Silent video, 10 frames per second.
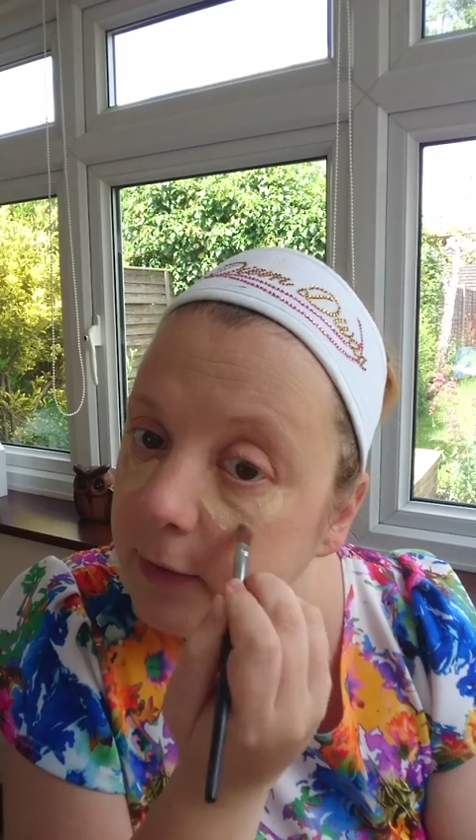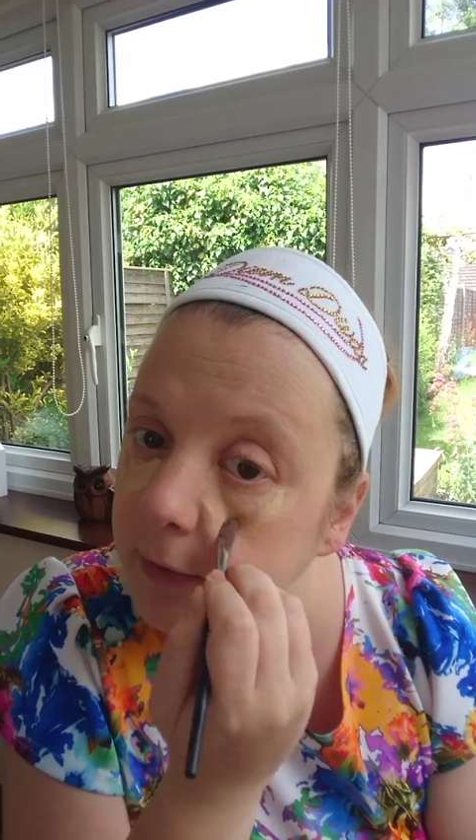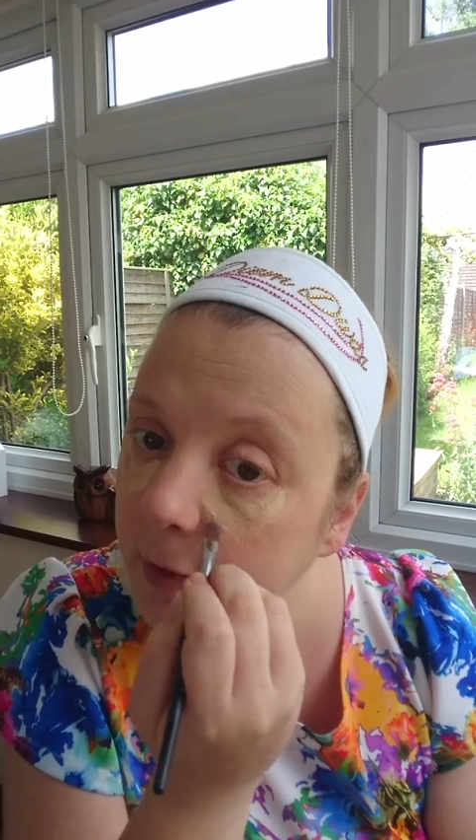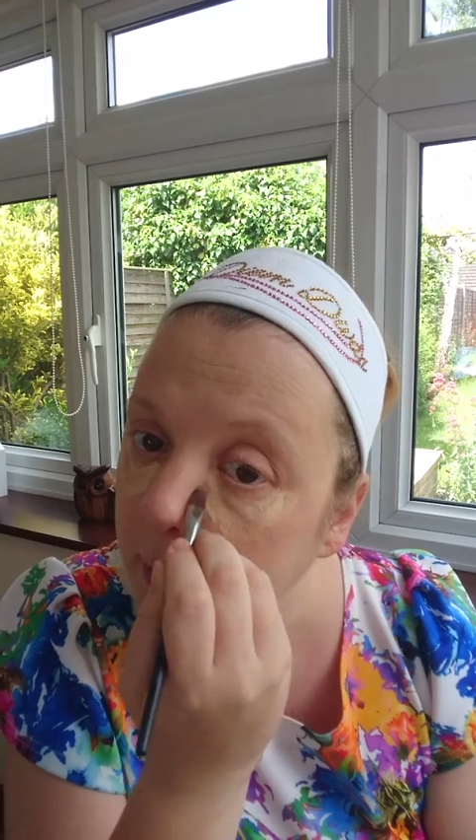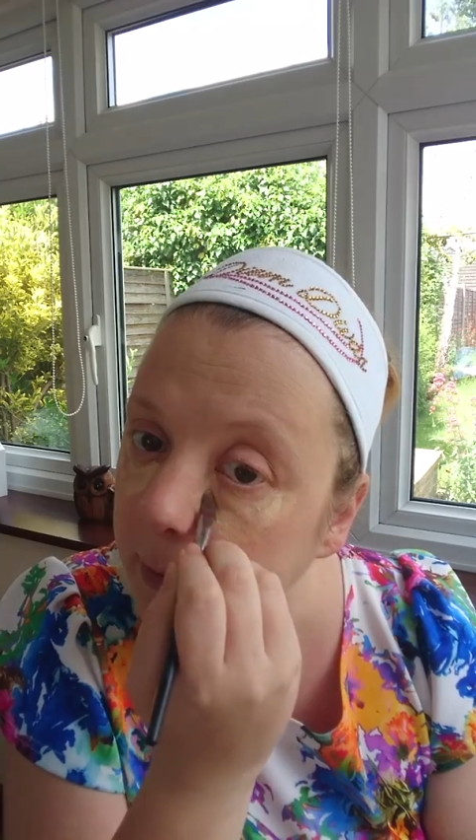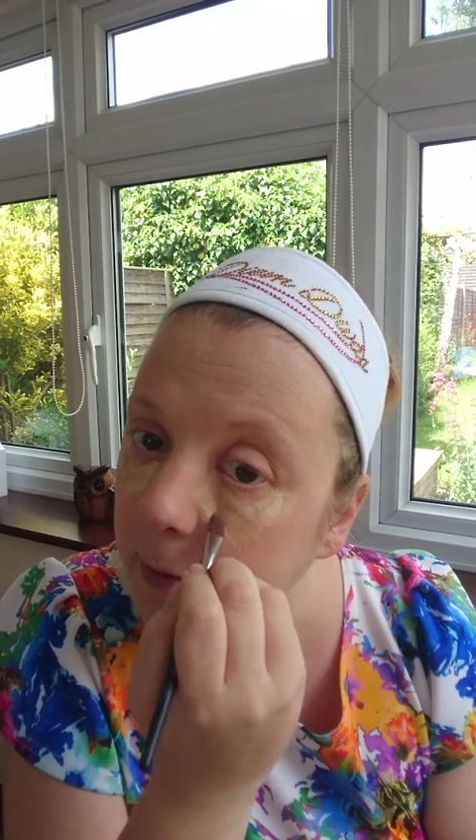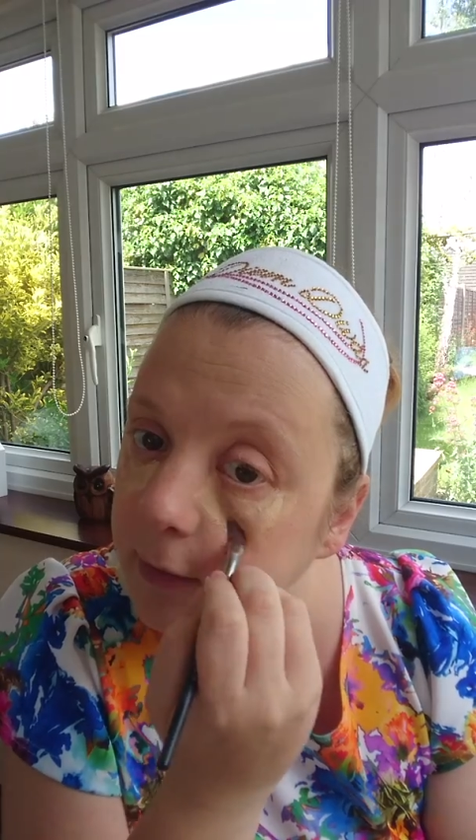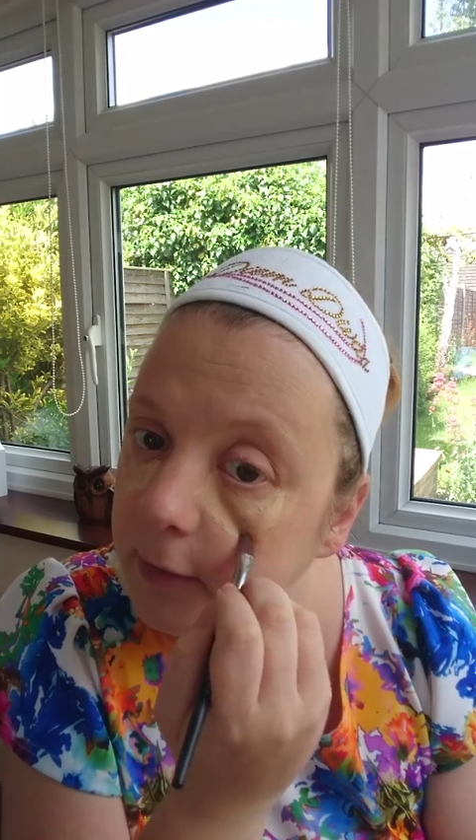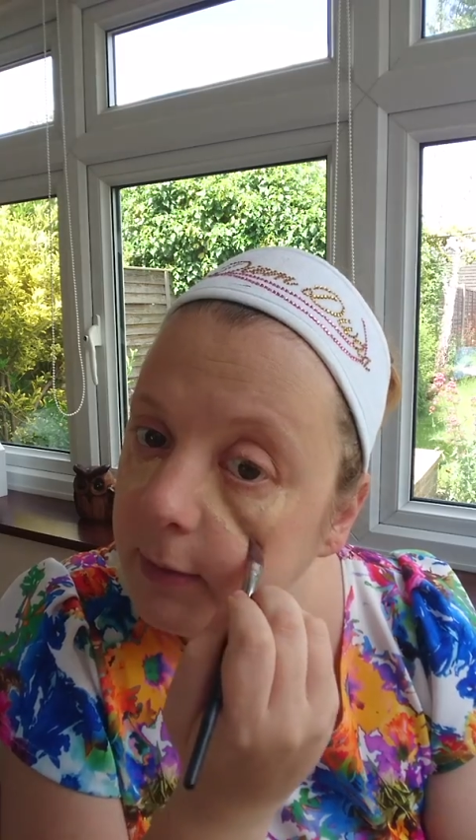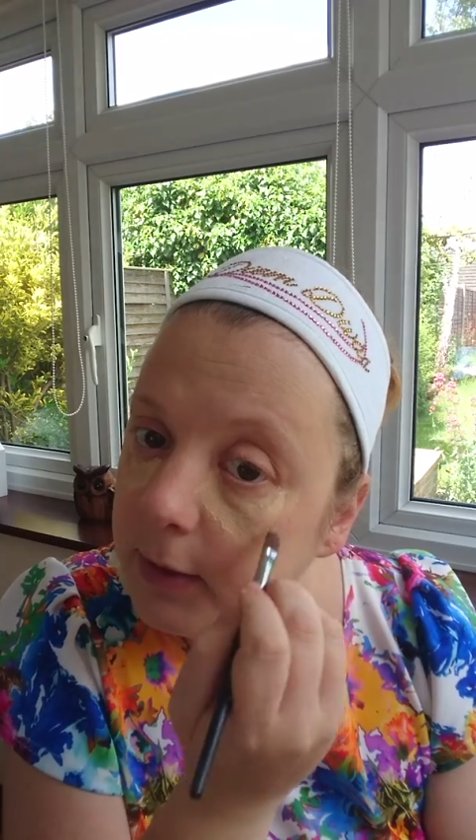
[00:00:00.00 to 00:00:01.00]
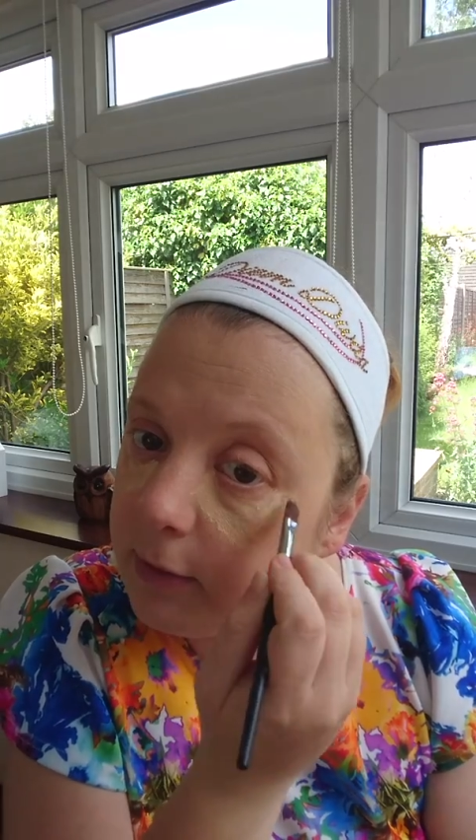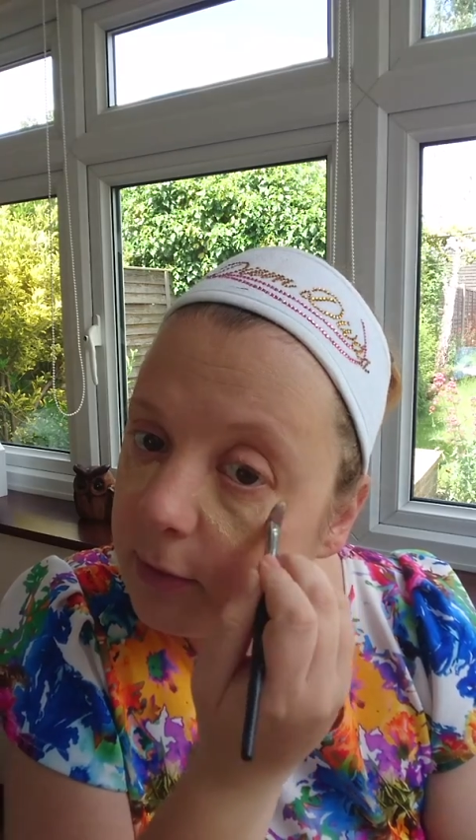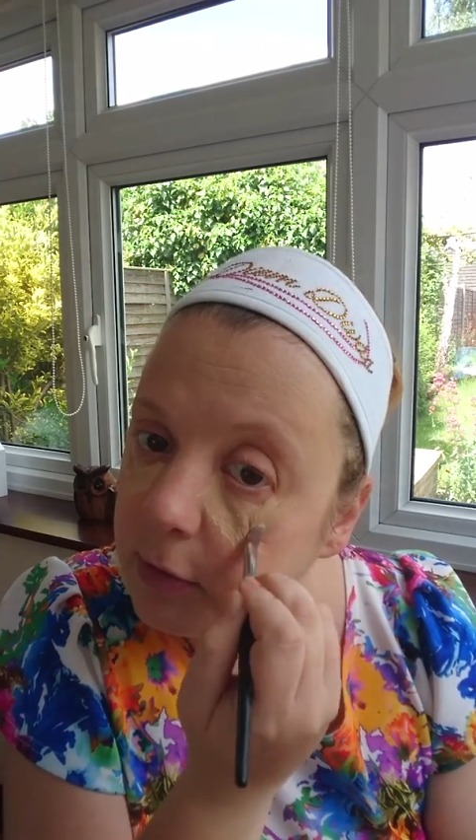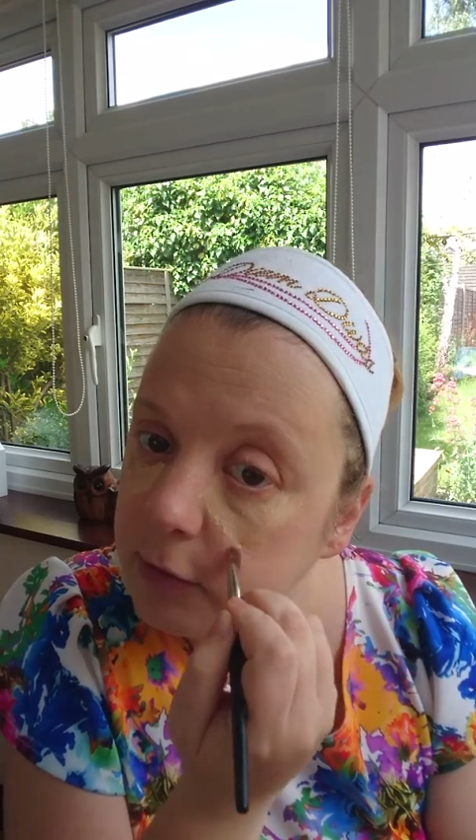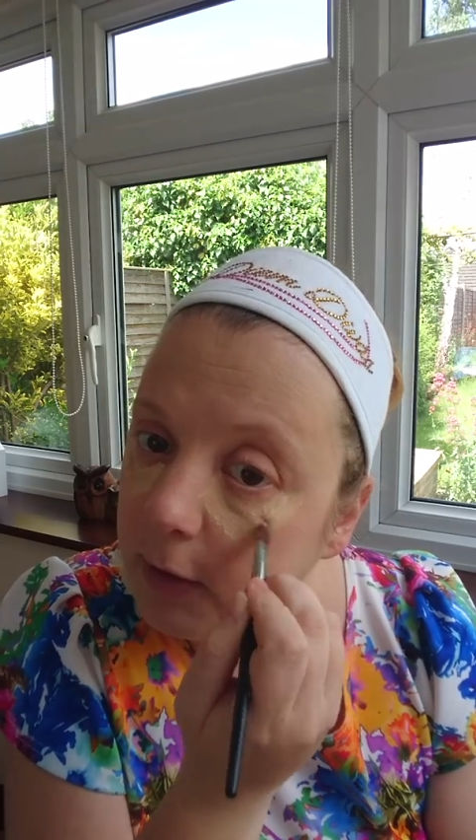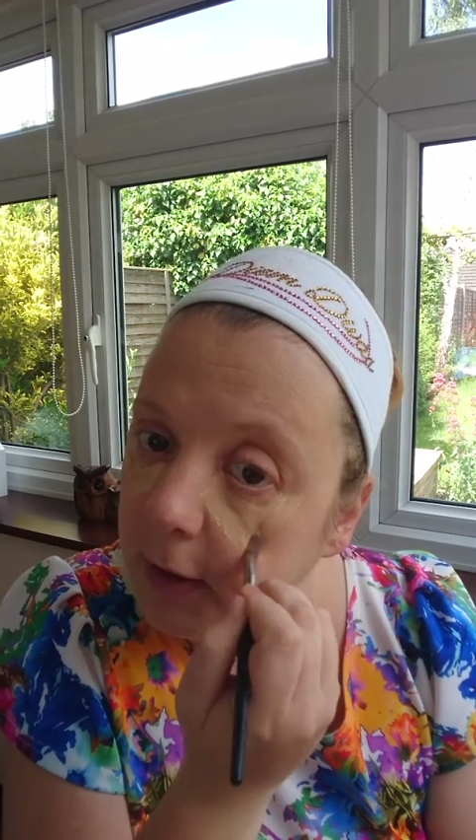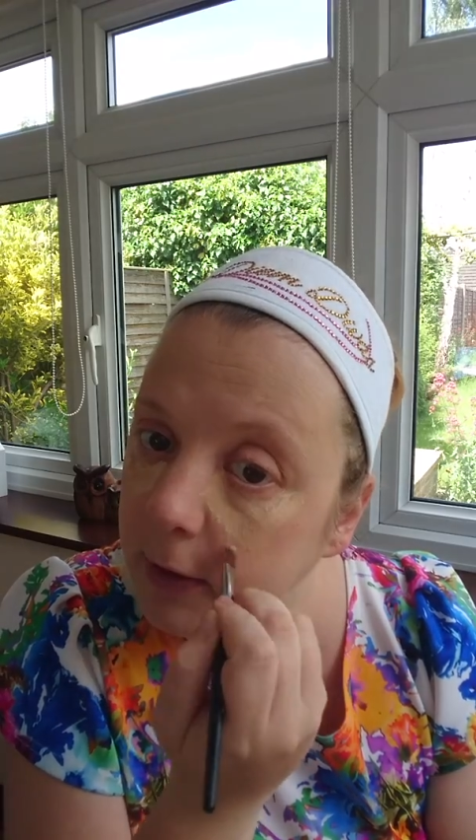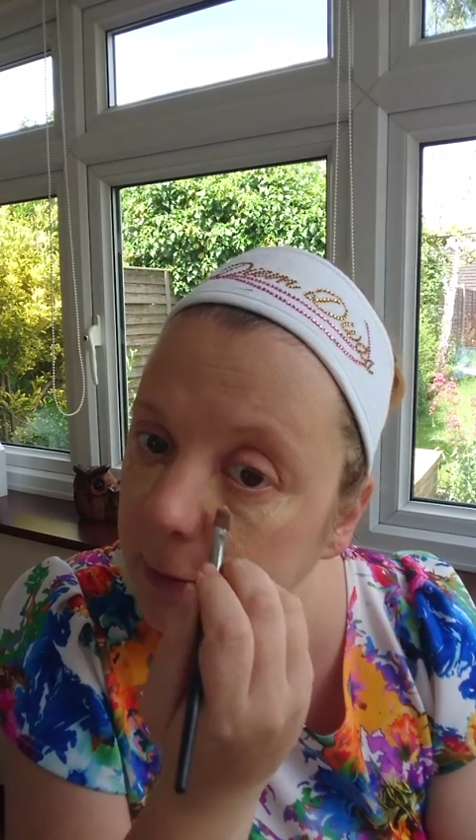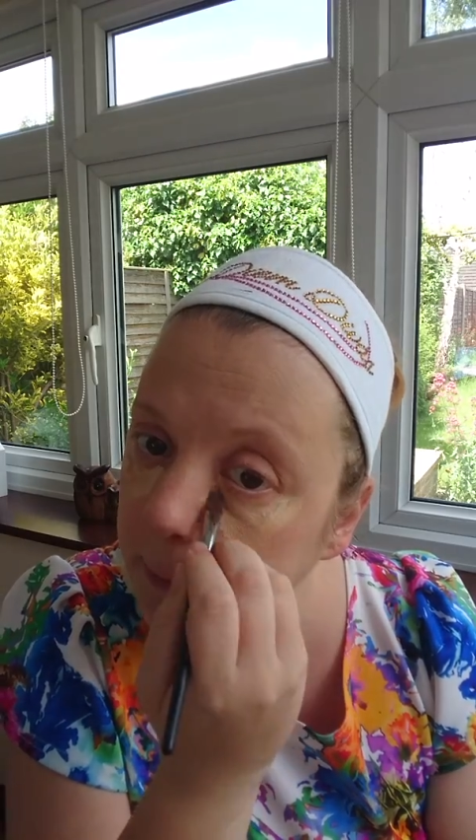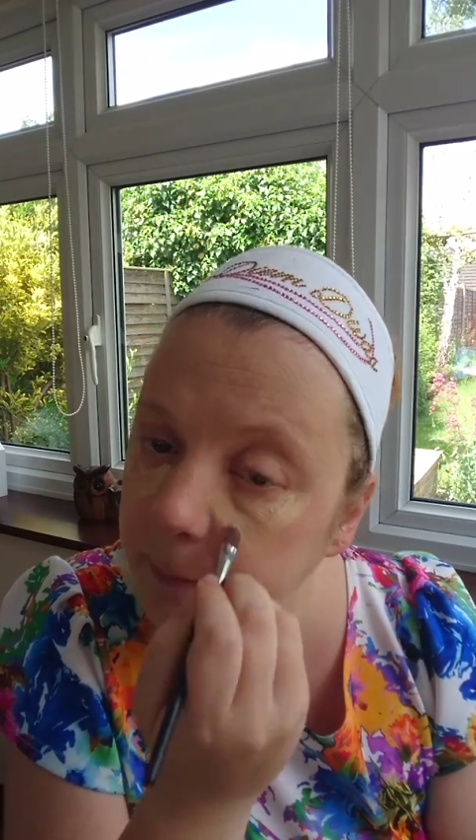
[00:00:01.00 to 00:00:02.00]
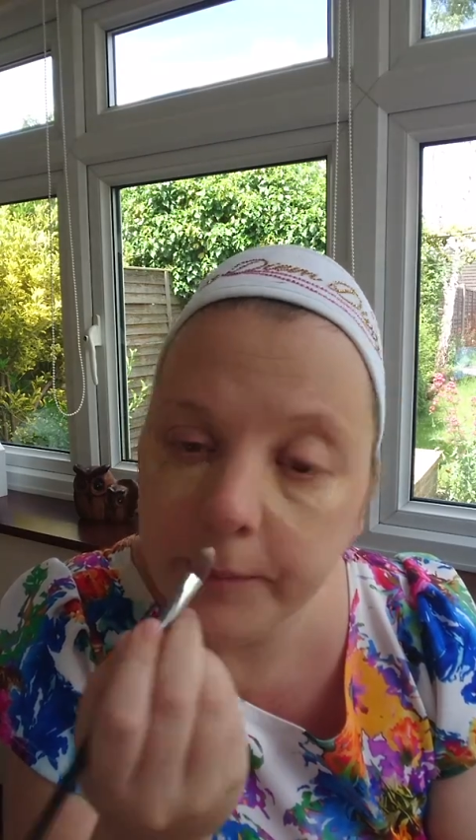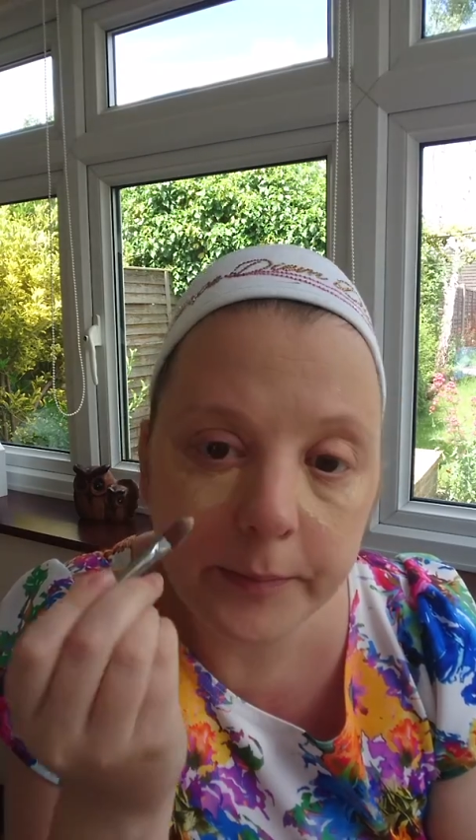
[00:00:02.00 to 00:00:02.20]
So I do it into a triangle